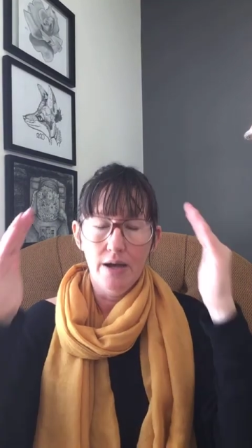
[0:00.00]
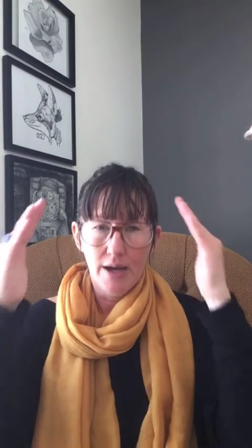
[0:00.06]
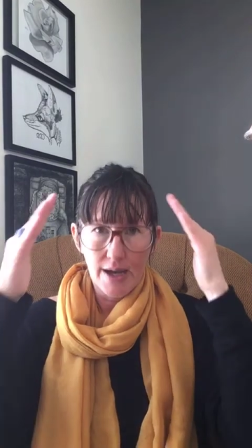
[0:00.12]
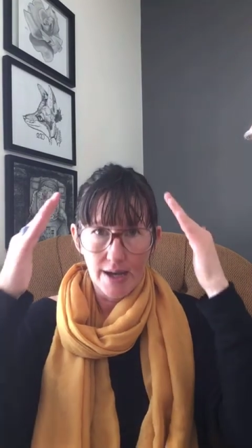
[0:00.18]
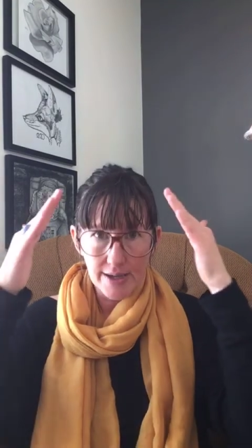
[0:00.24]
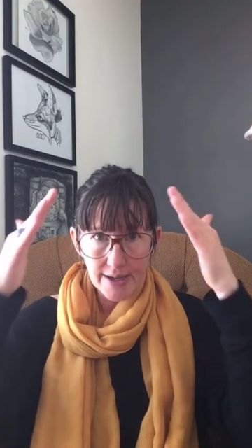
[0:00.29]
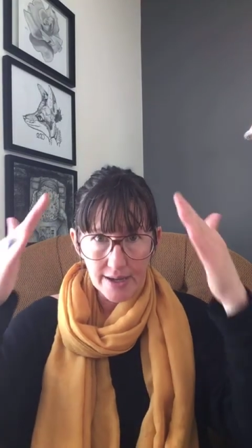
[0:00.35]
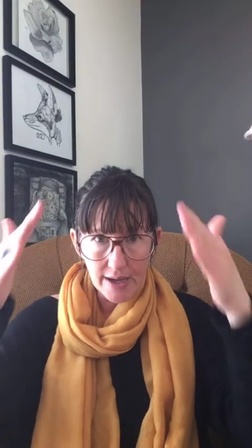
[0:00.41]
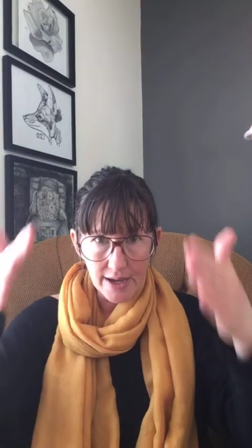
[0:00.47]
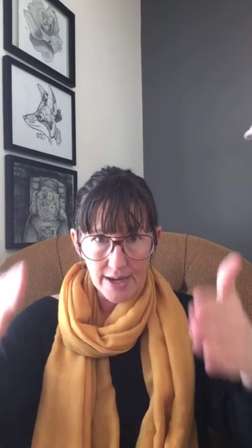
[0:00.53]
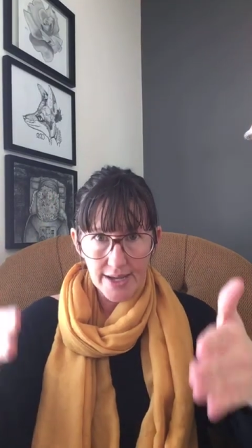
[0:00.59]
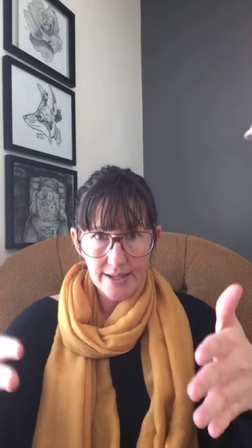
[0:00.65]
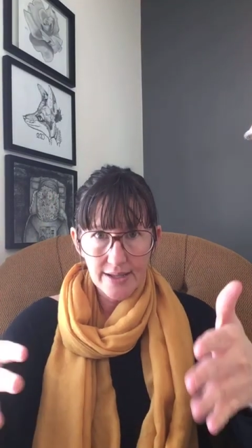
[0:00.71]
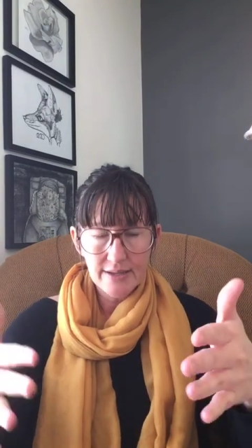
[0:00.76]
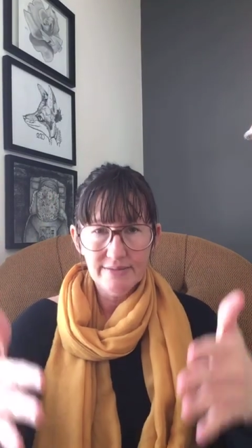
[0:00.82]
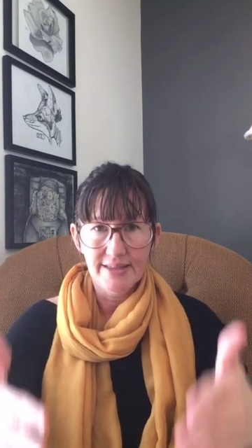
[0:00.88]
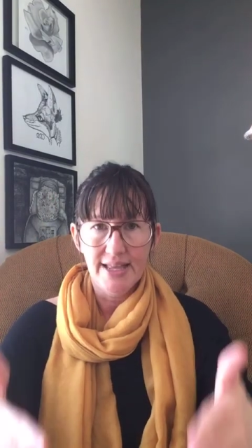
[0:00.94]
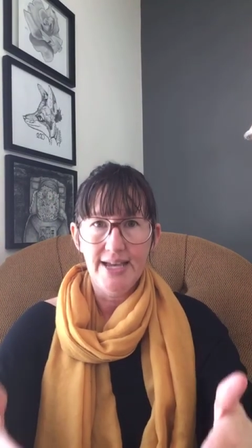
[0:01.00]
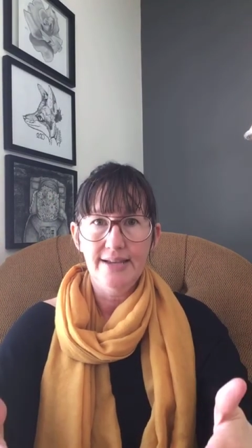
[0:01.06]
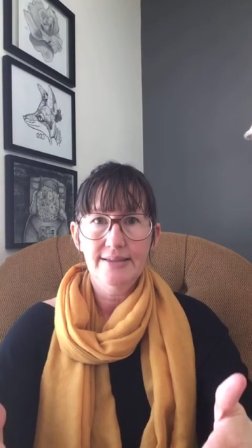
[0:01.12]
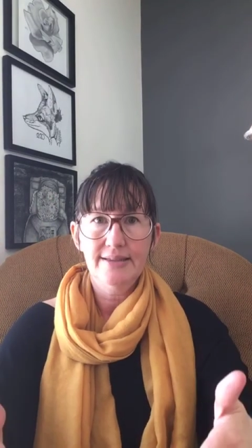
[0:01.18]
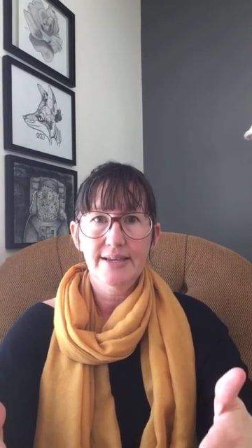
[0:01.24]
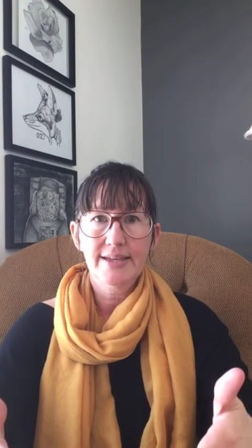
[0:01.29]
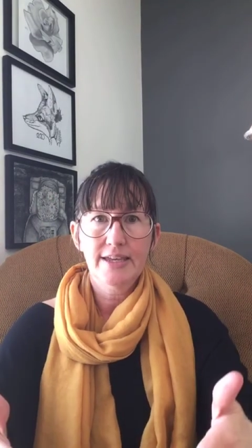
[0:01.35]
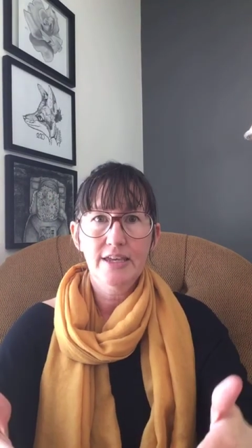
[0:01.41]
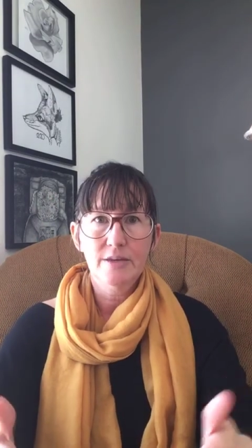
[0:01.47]
a, guiding light
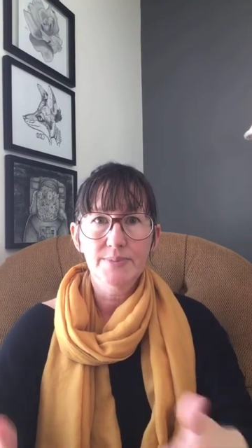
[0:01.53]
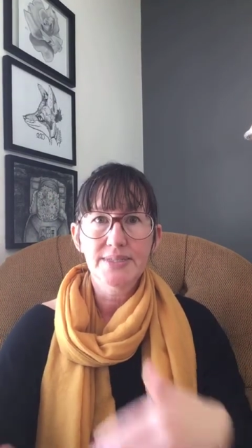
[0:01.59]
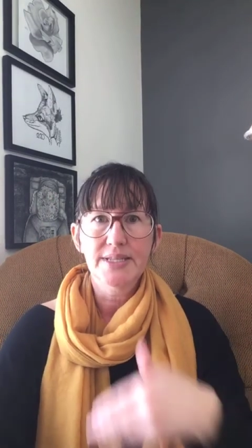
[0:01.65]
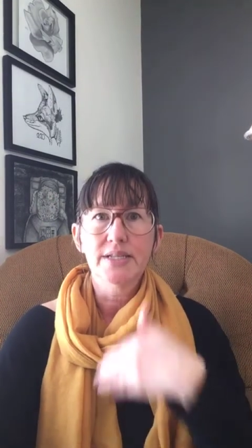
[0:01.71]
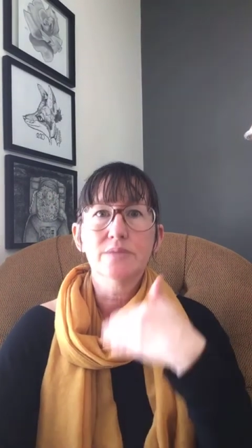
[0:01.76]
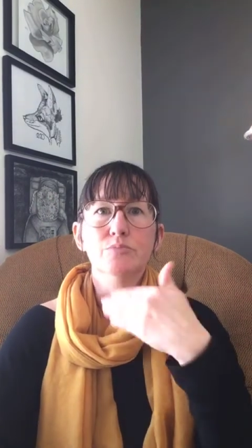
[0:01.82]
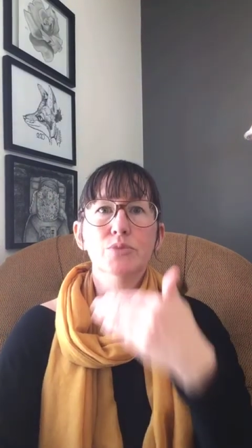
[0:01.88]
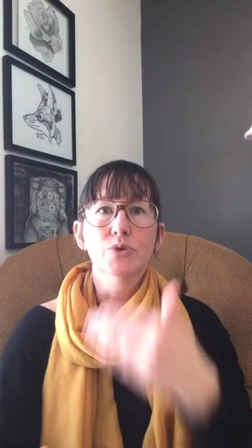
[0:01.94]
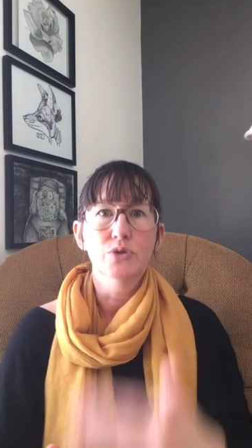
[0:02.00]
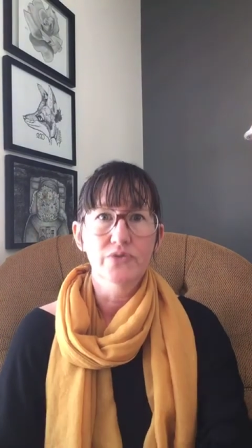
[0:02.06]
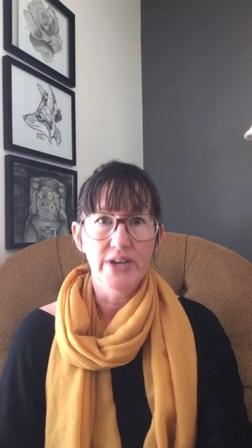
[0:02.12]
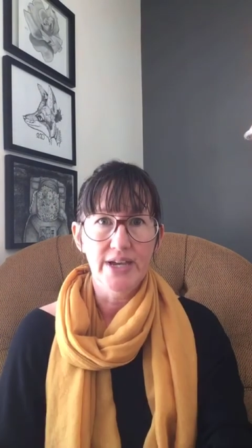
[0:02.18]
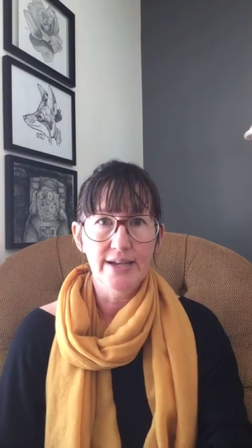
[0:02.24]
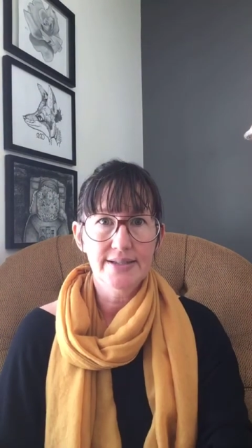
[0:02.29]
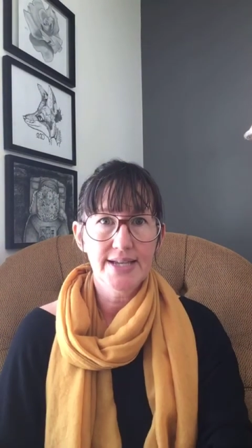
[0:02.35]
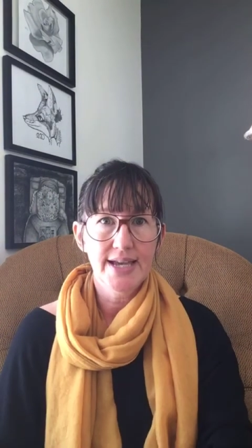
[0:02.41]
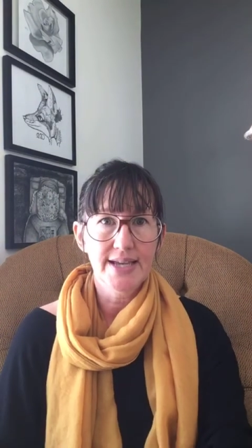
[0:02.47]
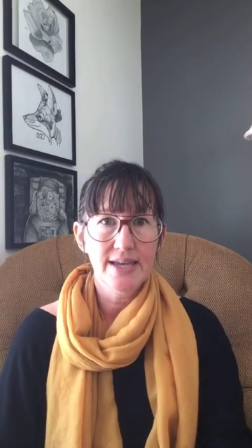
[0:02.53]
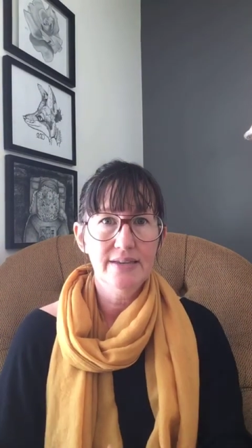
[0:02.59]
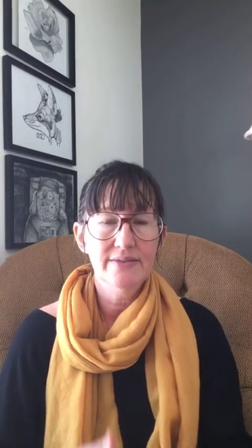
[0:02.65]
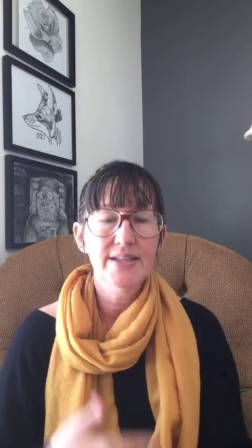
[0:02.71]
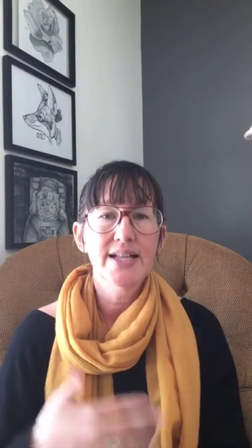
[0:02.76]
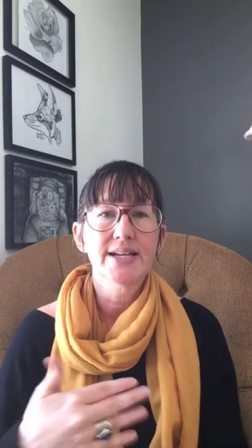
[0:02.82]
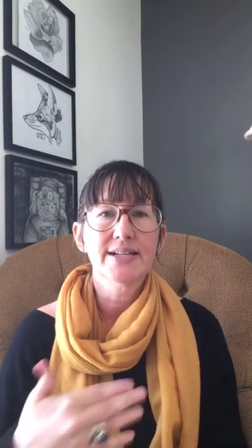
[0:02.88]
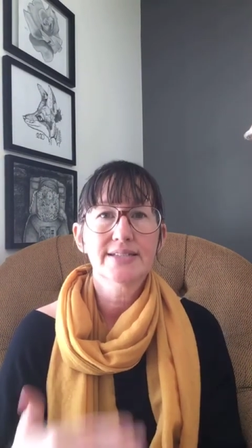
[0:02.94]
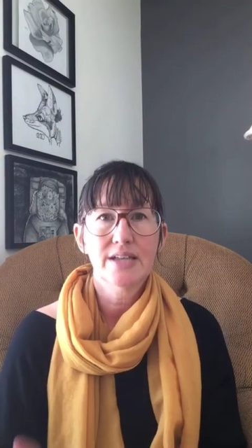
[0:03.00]
that keeps us moving, taking the
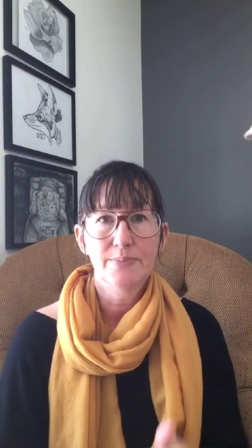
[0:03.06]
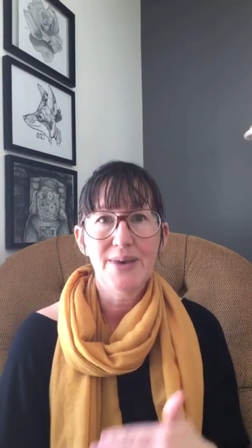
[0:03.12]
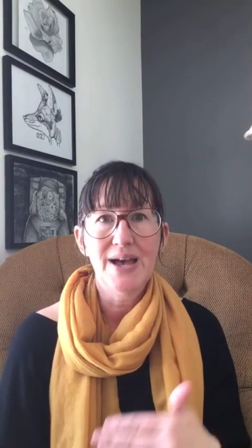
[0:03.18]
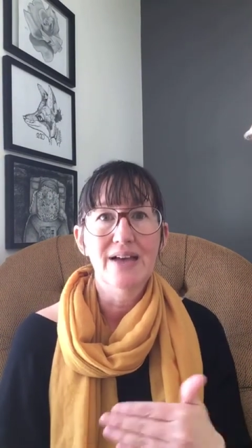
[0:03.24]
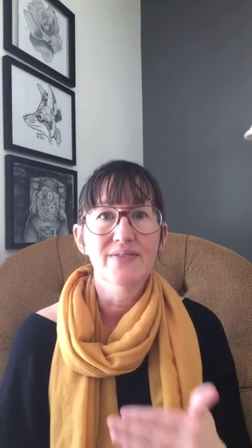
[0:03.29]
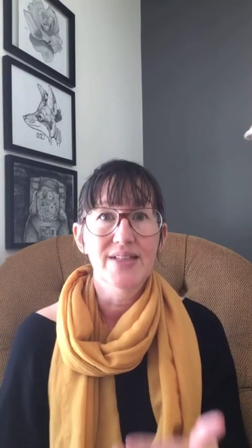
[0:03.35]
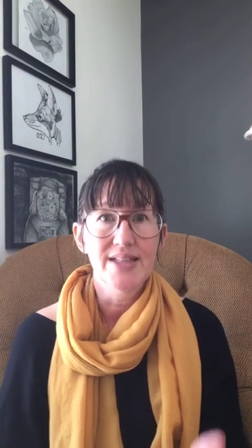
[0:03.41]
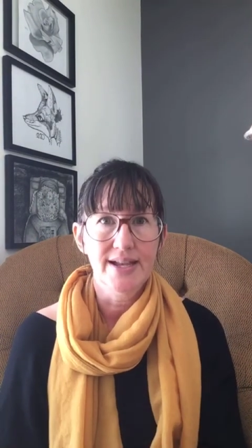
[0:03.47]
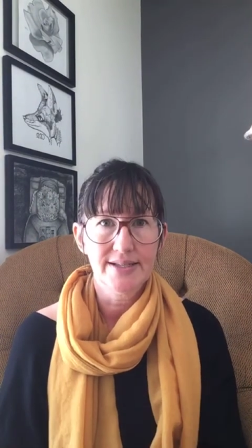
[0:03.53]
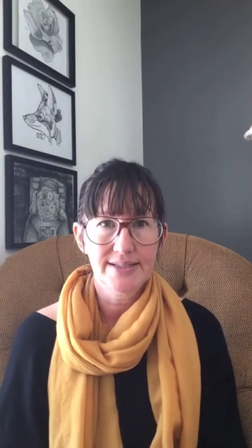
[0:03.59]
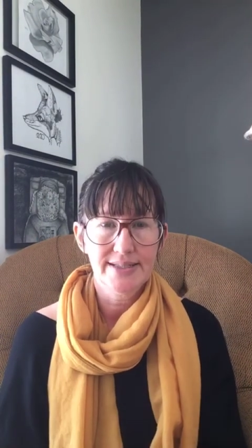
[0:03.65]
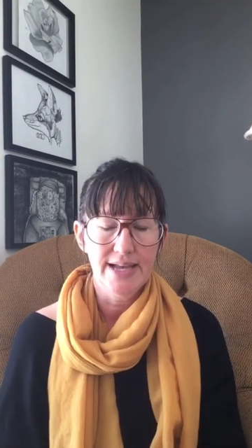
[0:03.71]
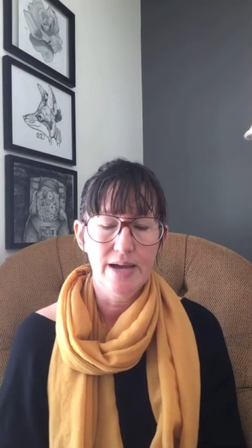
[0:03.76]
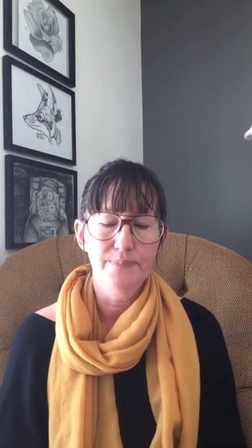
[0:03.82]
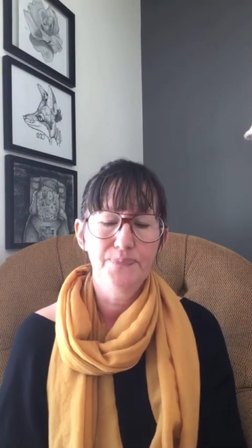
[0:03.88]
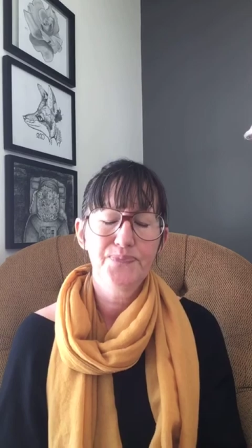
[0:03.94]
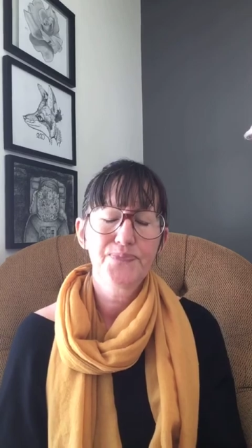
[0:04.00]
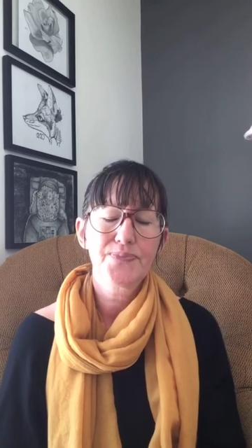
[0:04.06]
next step and the next step,